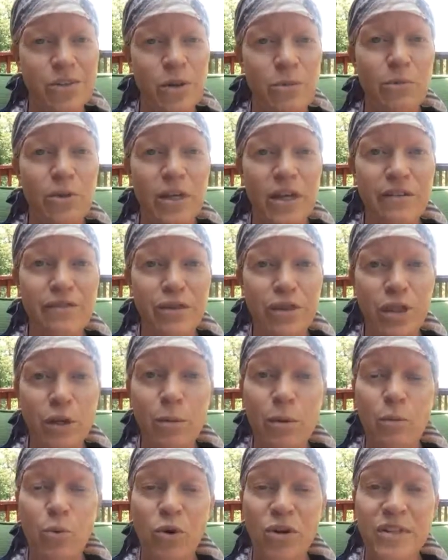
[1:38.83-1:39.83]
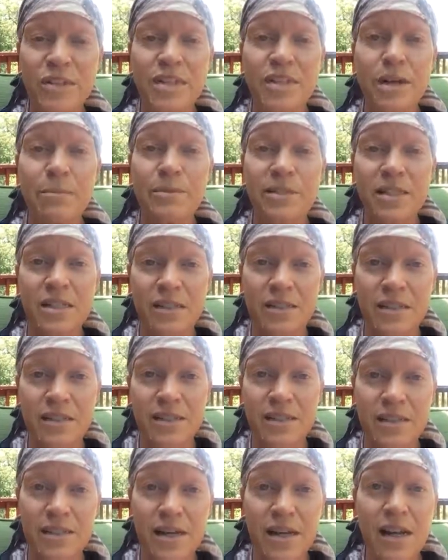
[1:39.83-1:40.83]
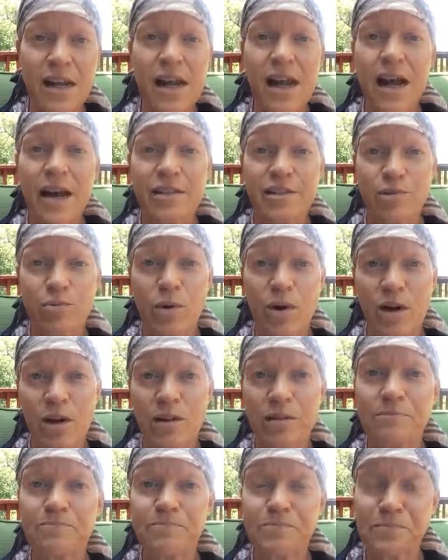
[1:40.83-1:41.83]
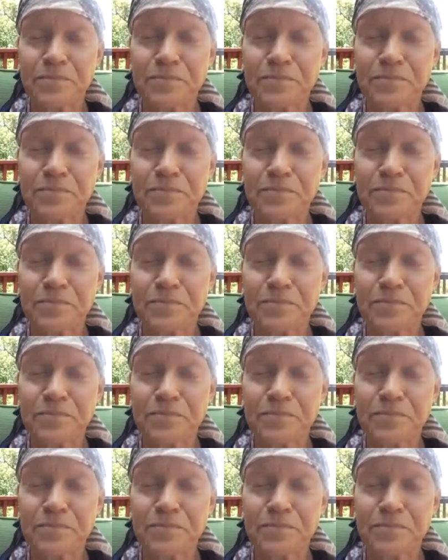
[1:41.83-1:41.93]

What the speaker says: So I'm looking for a little bit more substance as well.